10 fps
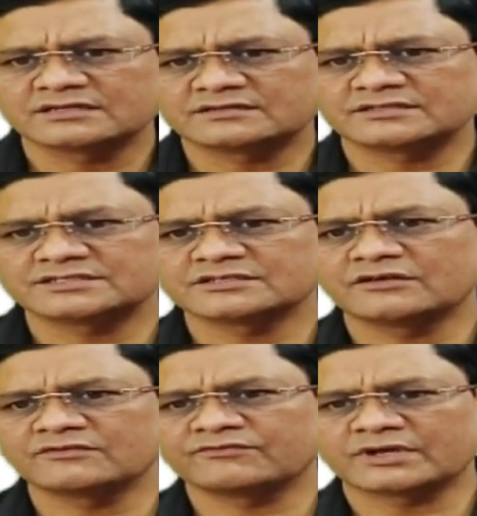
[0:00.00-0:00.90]

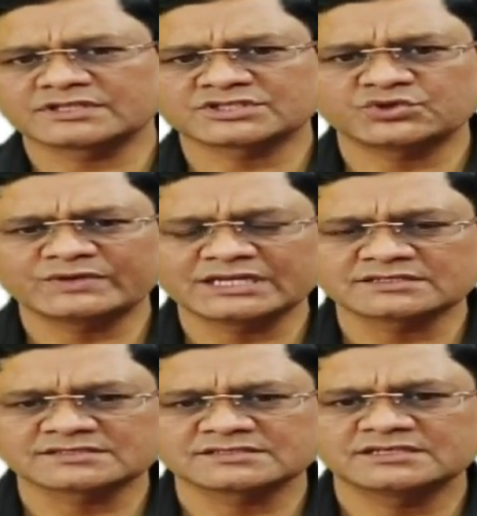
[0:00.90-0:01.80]
traditional forest
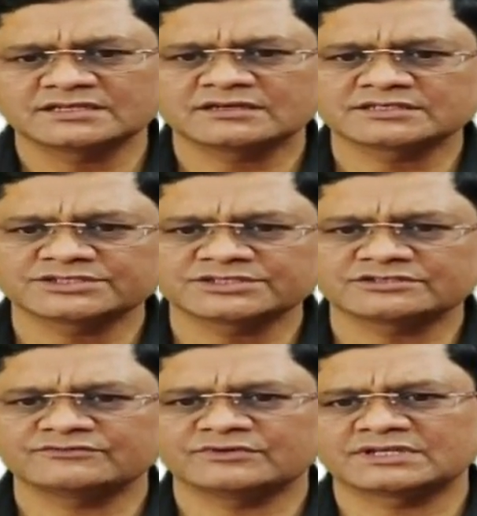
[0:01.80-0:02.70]
dwellers recognition
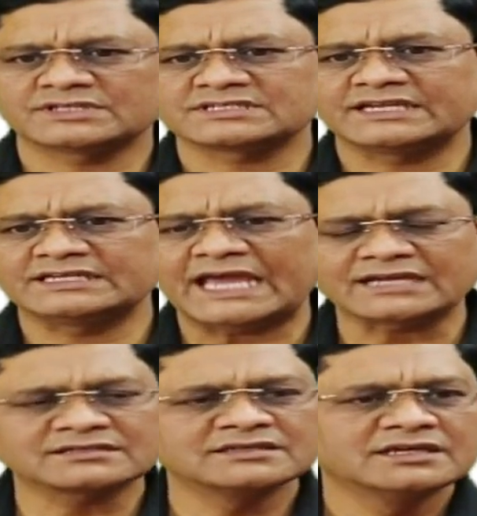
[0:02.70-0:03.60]
of Forest Right
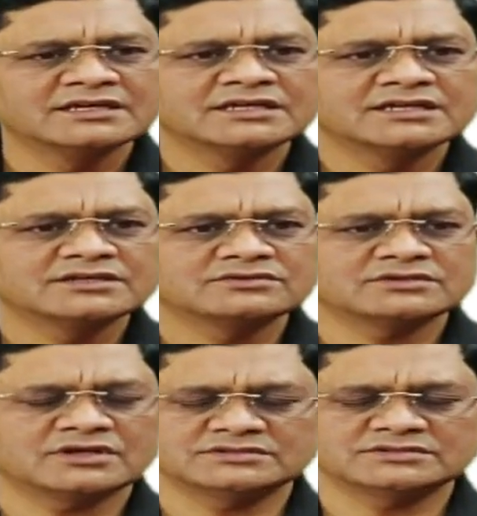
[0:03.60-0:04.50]
Act
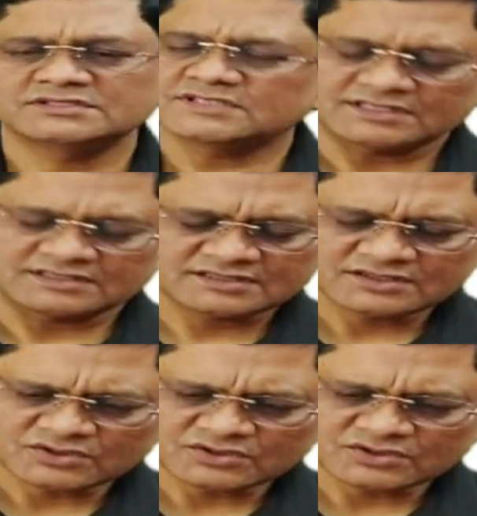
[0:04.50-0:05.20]
2006?